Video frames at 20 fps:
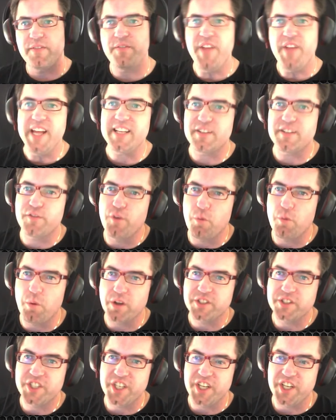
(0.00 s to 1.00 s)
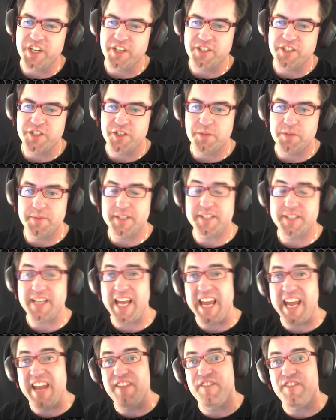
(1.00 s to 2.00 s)
Thanks for watching, YouTubers.
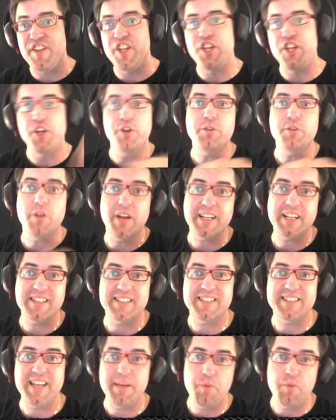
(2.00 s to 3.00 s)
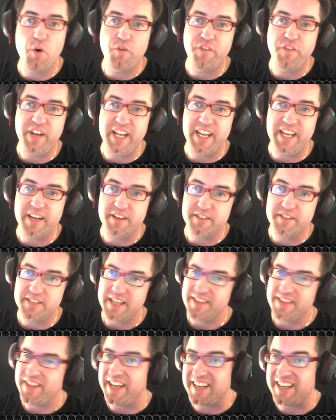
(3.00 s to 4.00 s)
If you'd like to see more videos,
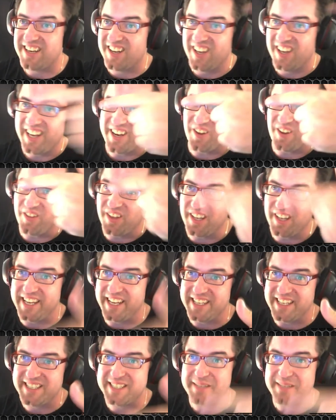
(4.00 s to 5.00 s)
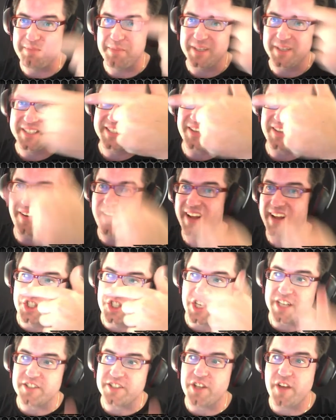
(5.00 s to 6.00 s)
then click on the links beside.
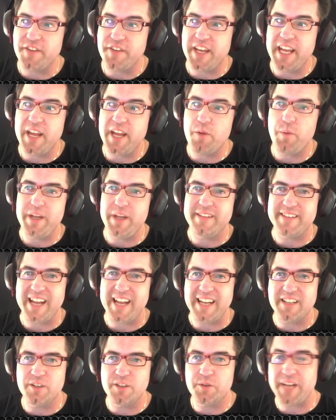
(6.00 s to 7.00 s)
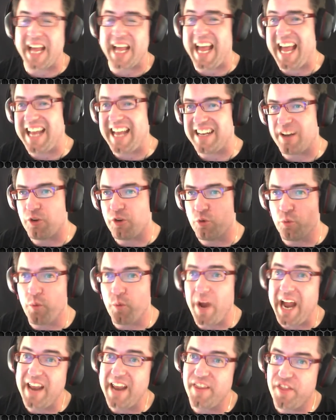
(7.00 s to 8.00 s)
Just over here, we take a look at
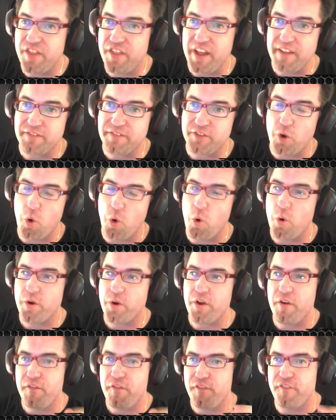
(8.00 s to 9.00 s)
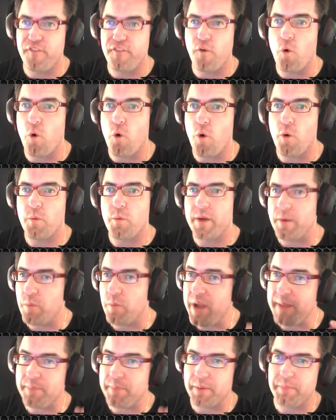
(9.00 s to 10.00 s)
Grand Theft Auto 4, where
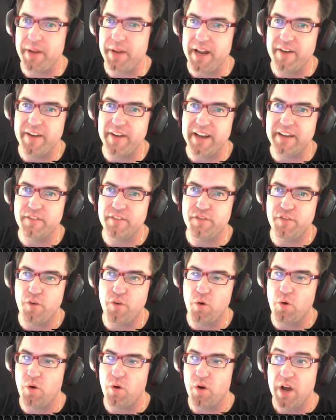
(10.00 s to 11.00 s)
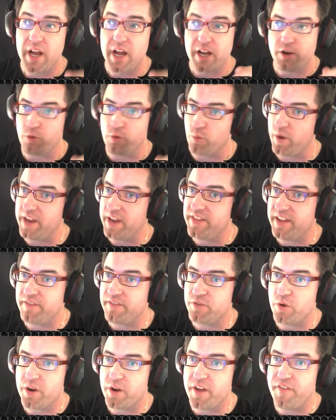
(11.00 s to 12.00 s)
we're preparing for Grand
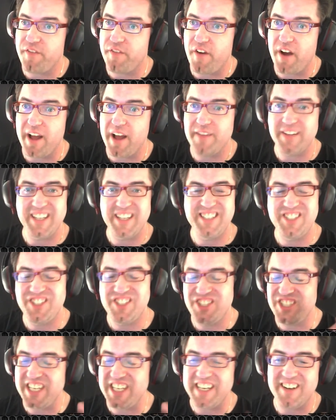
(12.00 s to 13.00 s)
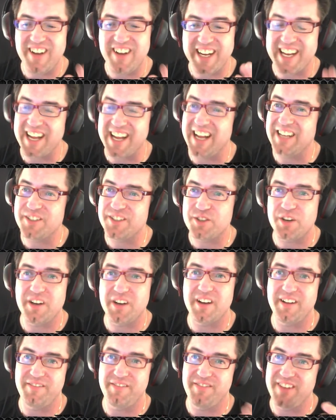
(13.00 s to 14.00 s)
Theft Auto 5 and shit I can't
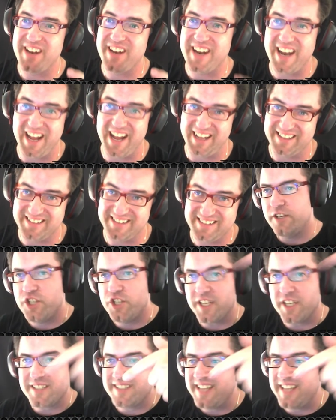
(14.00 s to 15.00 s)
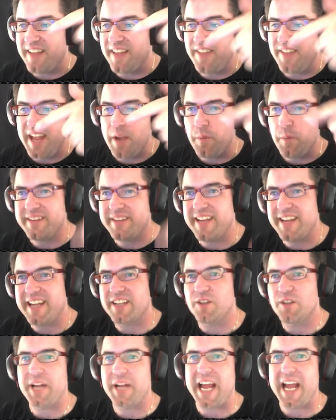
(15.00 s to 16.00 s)
drive for nuts. Just down there, we take a
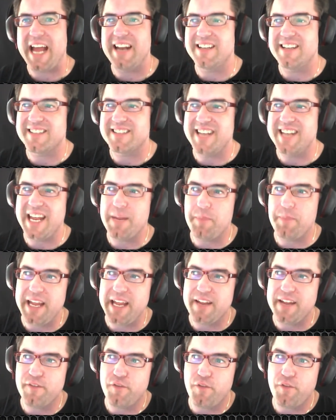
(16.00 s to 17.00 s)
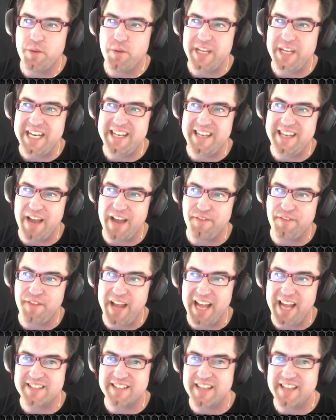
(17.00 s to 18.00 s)
look at a sneak peek for the DAF
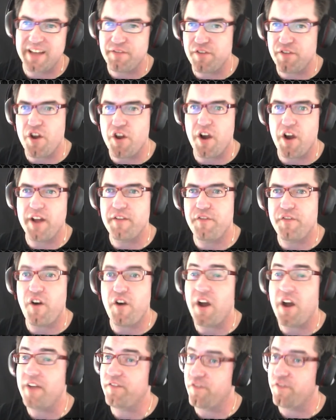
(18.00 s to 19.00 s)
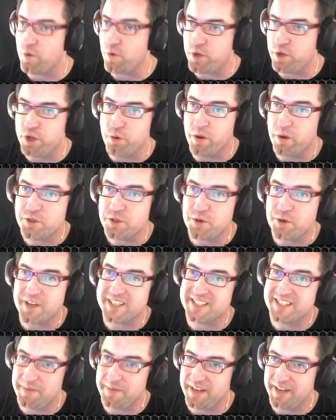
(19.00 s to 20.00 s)
XF95 for Euro Truck
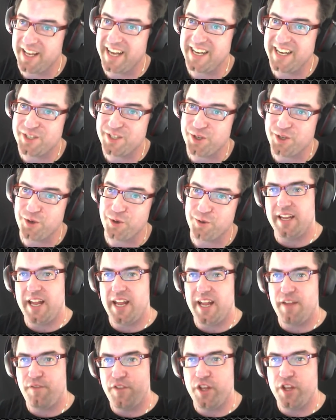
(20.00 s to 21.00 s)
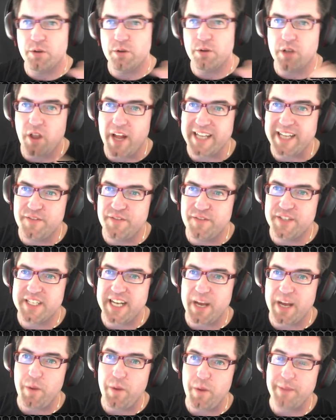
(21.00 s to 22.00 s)
Simulator 2. If you'd like to visit
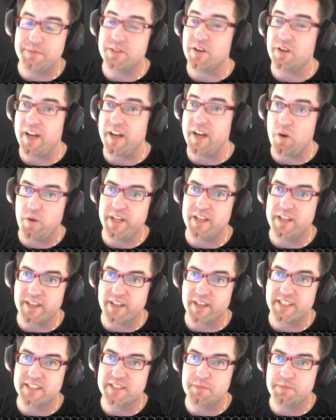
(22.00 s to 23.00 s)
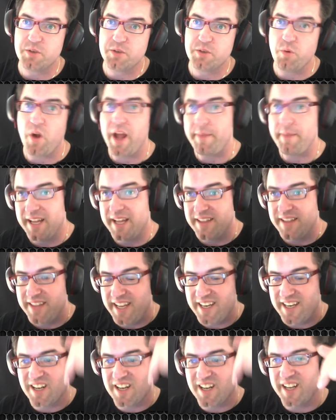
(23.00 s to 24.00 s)
our website or you'd like to subscribe,
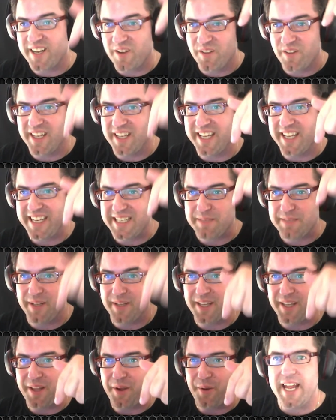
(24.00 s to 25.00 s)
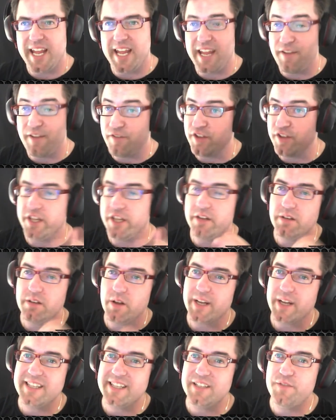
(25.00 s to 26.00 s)
then click on the links below. If you
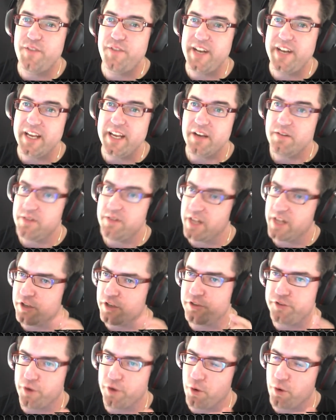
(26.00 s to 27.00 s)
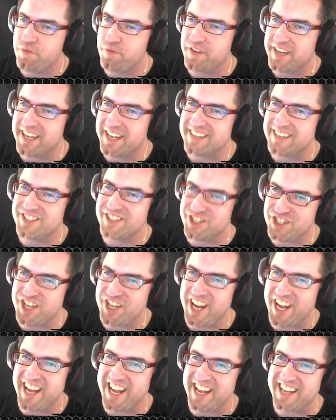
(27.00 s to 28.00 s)
like this video, then don't forget to
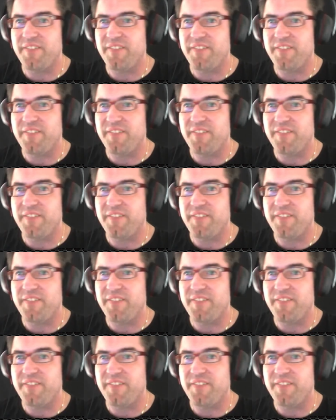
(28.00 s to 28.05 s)
share.